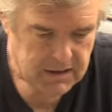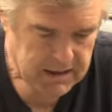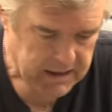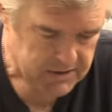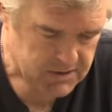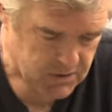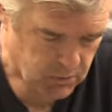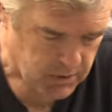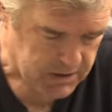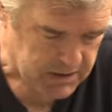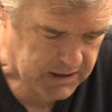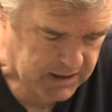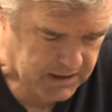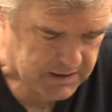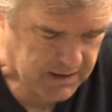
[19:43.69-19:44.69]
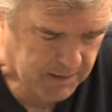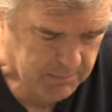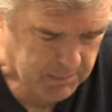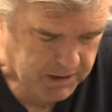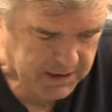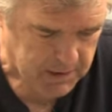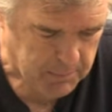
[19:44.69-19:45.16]
It's going to end up
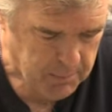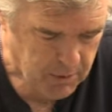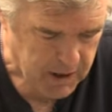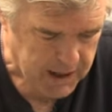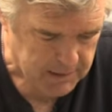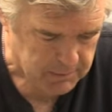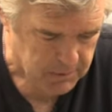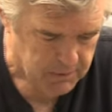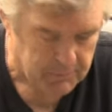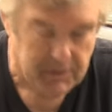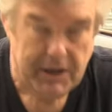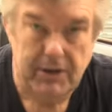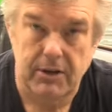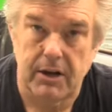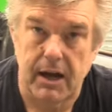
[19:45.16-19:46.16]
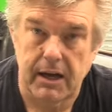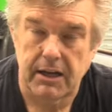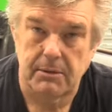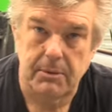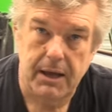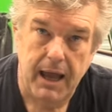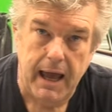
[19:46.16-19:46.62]
being a problem and you're not
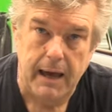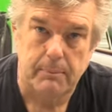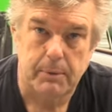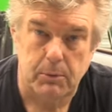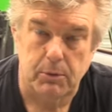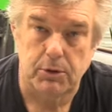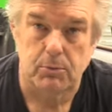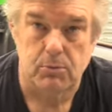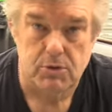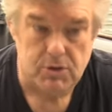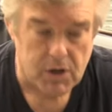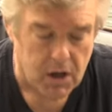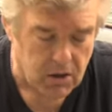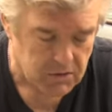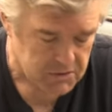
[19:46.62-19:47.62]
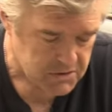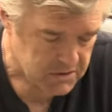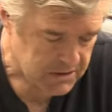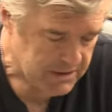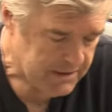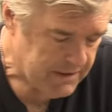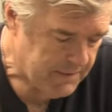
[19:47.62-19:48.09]
going to be happy with the results.
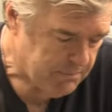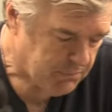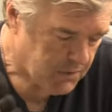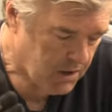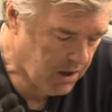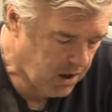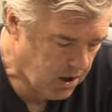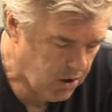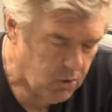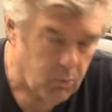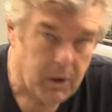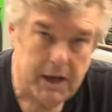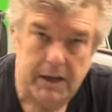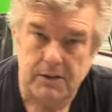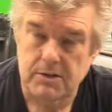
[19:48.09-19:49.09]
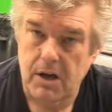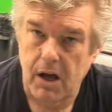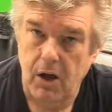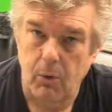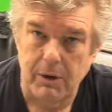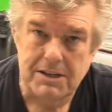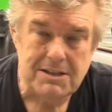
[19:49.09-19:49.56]
Always,
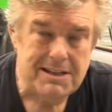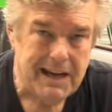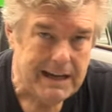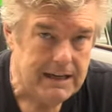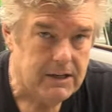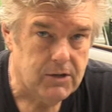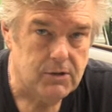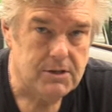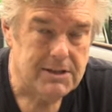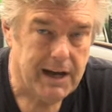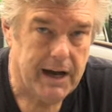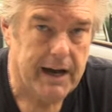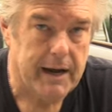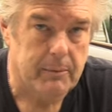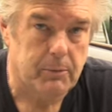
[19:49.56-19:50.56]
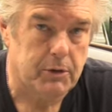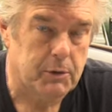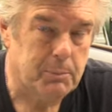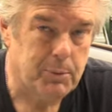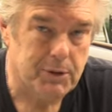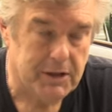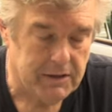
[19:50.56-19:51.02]
always take your time when you're
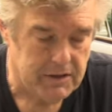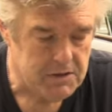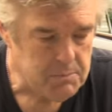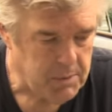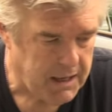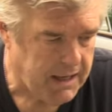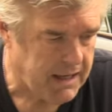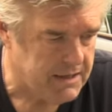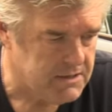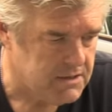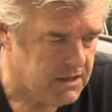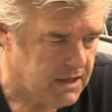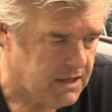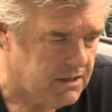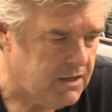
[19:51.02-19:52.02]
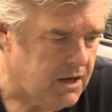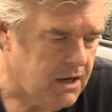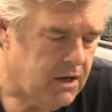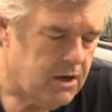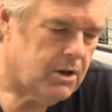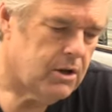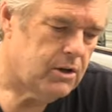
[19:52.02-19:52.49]
putting these pans in.
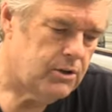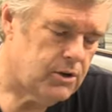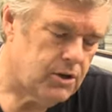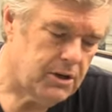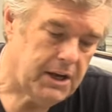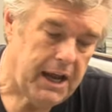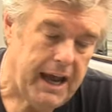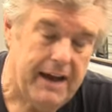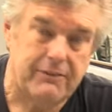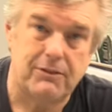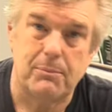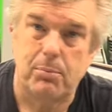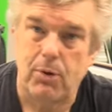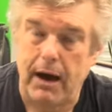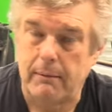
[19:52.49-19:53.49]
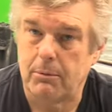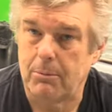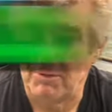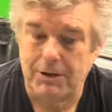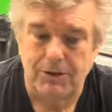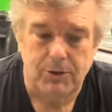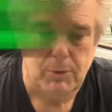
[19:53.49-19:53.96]
You're going to have to
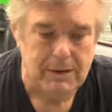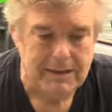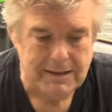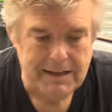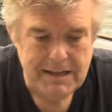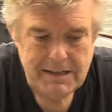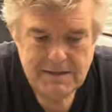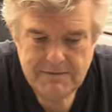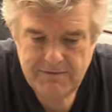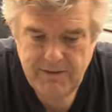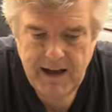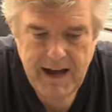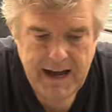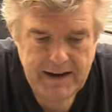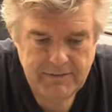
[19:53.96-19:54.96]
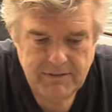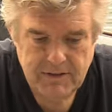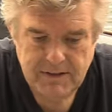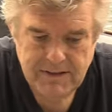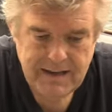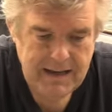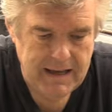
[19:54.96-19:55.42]
probably do at least five
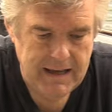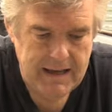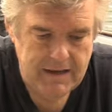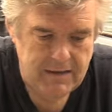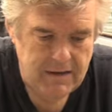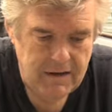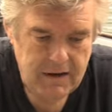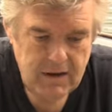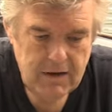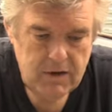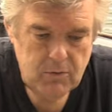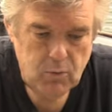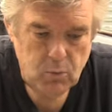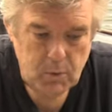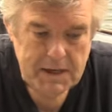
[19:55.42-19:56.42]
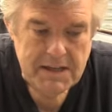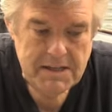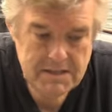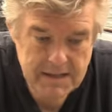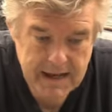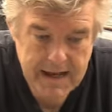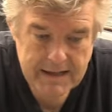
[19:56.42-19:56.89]
to 10
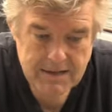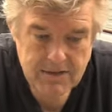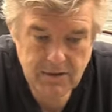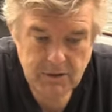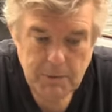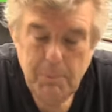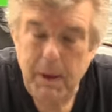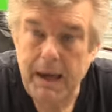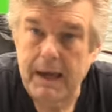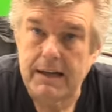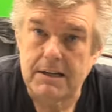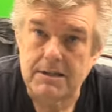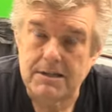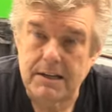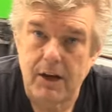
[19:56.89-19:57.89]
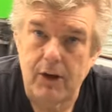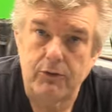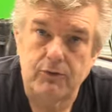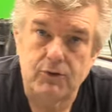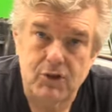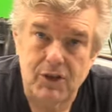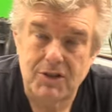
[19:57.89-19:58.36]
resets on the pan
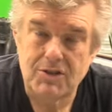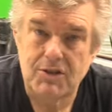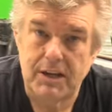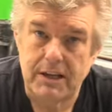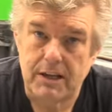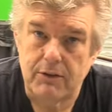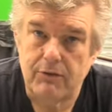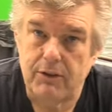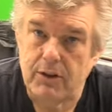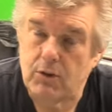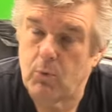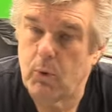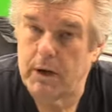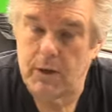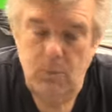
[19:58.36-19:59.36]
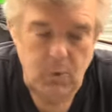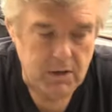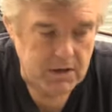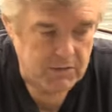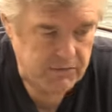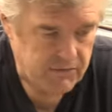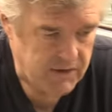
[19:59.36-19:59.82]
itself just to get it to fit the way you
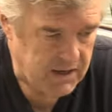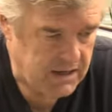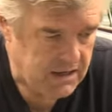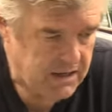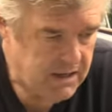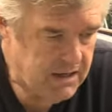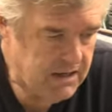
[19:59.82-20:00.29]
want it to fit.